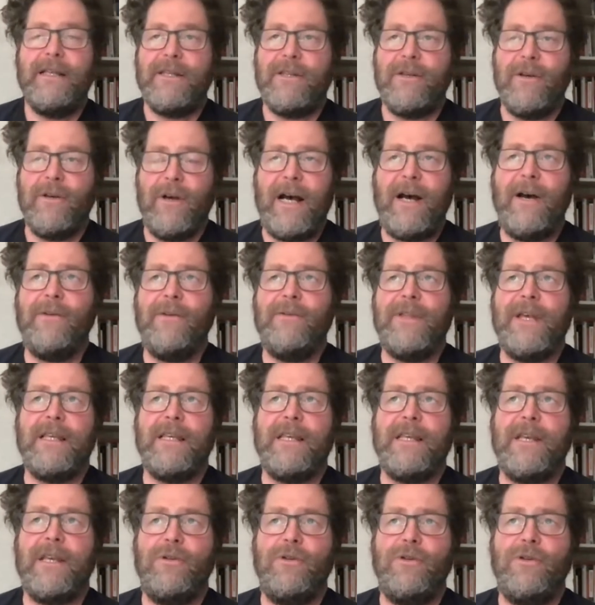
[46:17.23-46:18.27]
so how
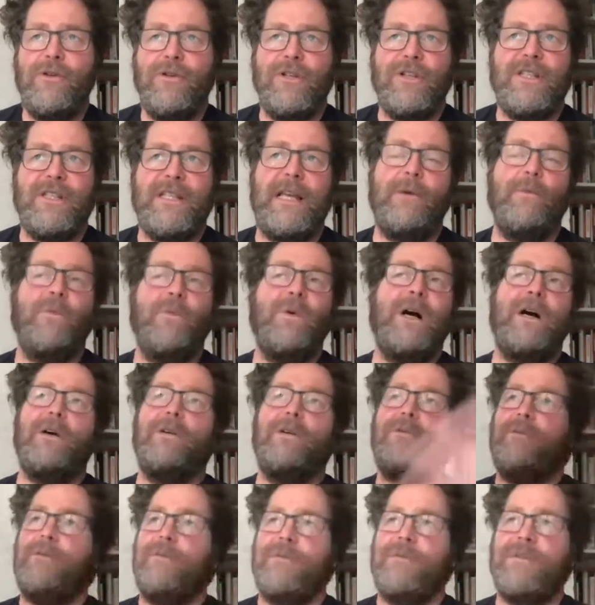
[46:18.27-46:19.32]
then can you just say,
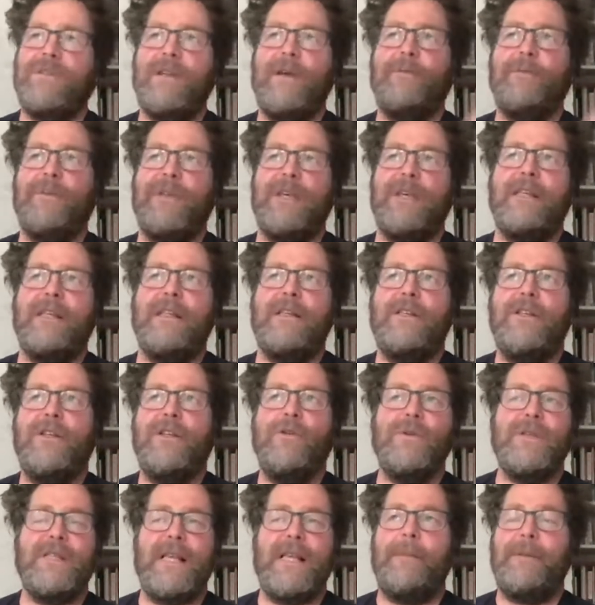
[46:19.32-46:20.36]
well, something
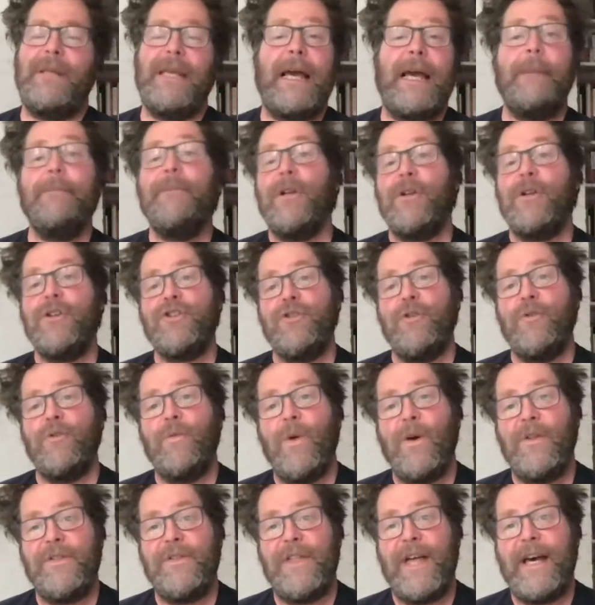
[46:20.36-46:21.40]
new is happening. I'm not sure
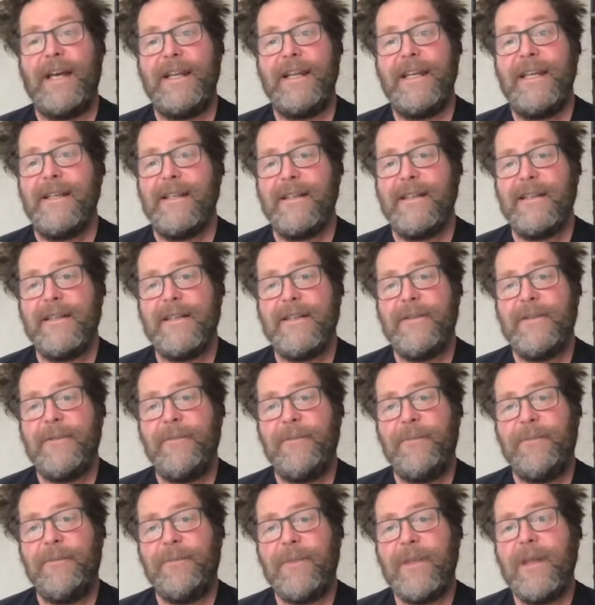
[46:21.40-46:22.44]
what that is.
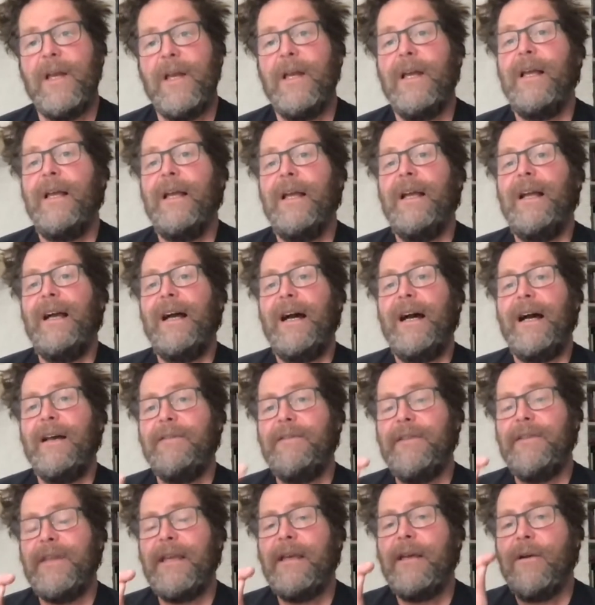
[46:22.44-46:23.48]

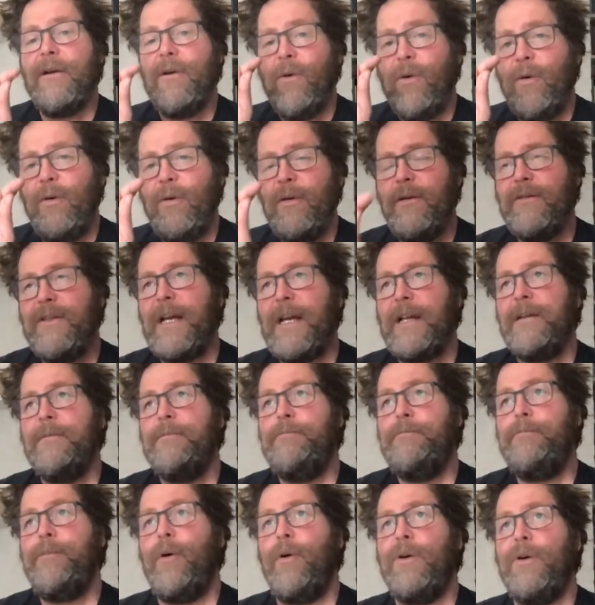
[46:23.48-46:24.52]
I think all of that
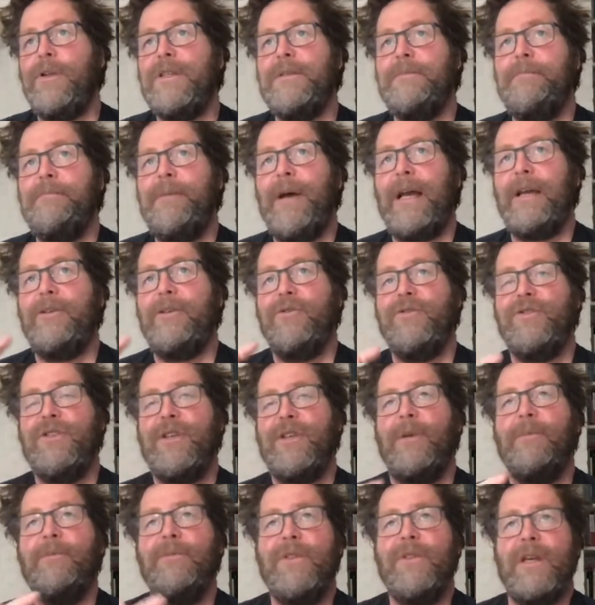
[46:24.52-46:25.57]
points back to
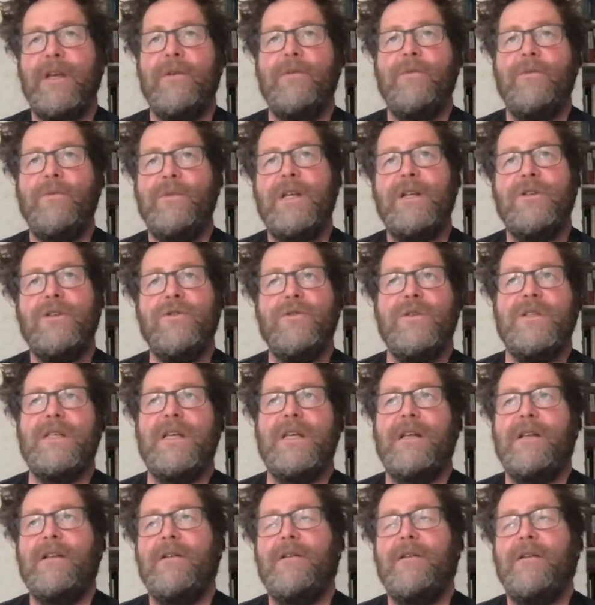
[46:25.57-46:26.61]
something that you
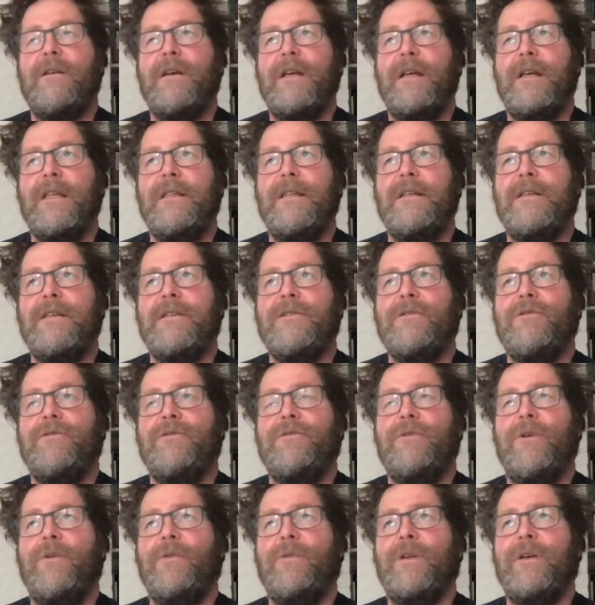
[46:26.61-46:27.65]
said uh, in this
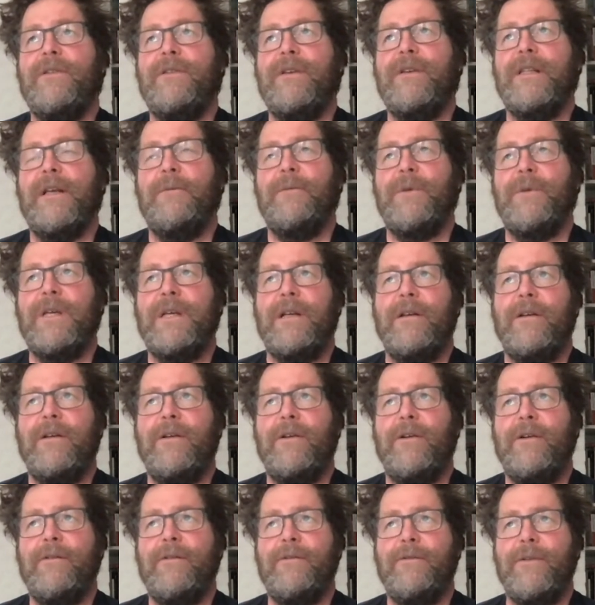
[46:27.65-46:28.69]
corona thing that we can
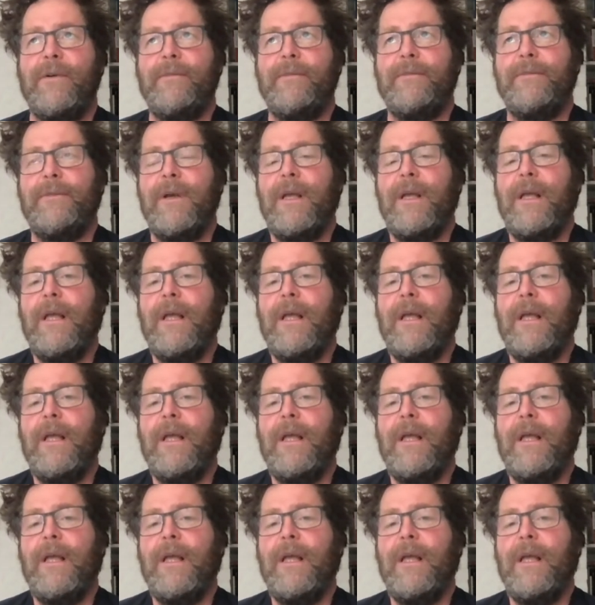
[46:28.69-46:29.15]
learn from.